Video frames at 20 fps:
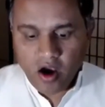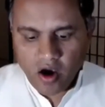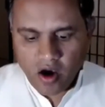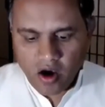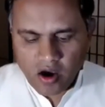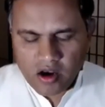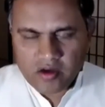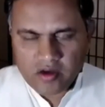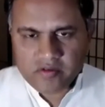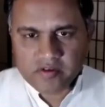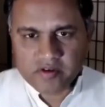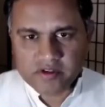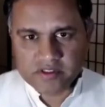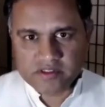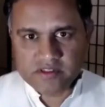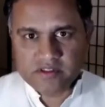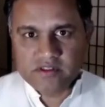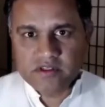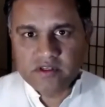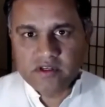All of
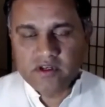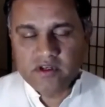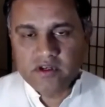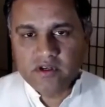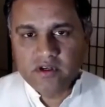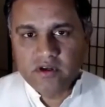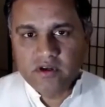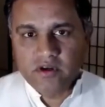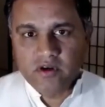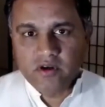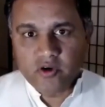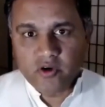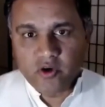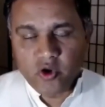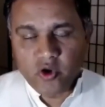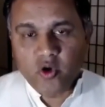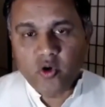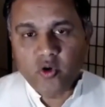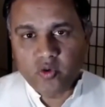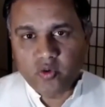us
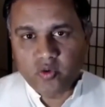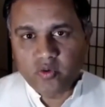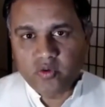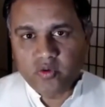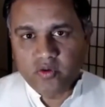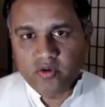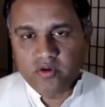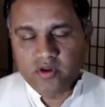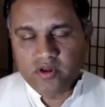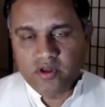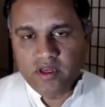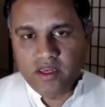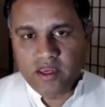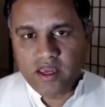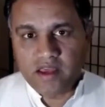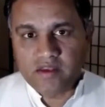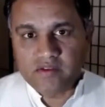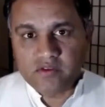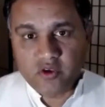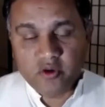know
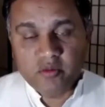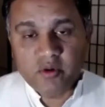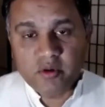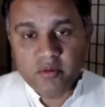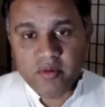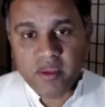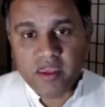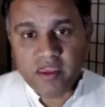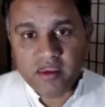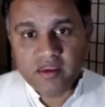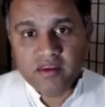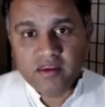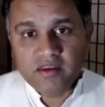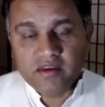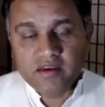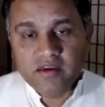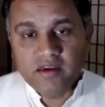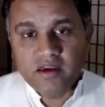as human being,